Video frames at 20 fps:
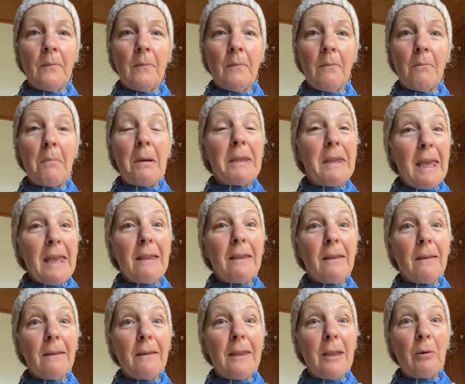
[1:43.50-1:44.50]
But then
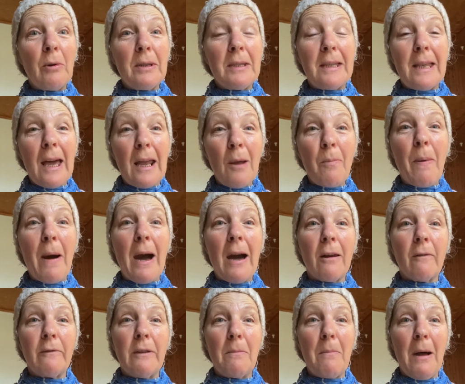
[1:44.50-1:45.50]
there is the other part
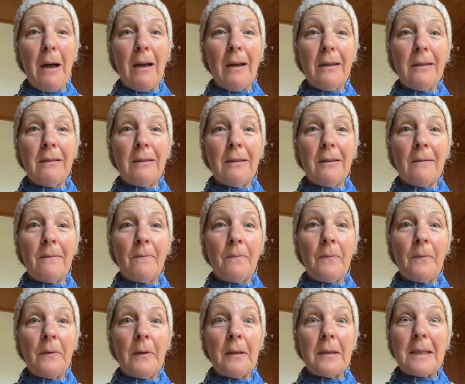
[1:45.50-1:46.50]
of the mind,
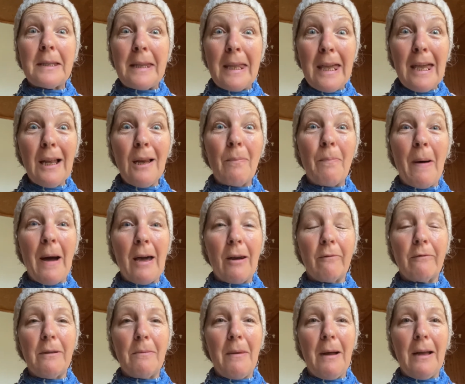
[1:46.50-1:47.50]
still part of
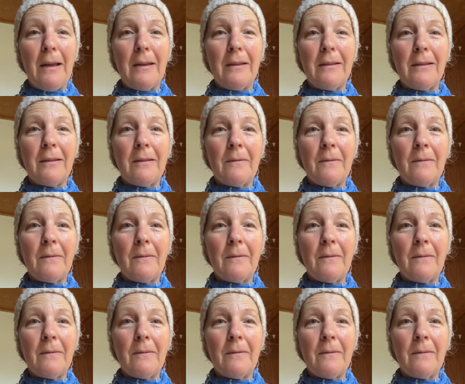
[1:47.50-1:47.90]
the mind,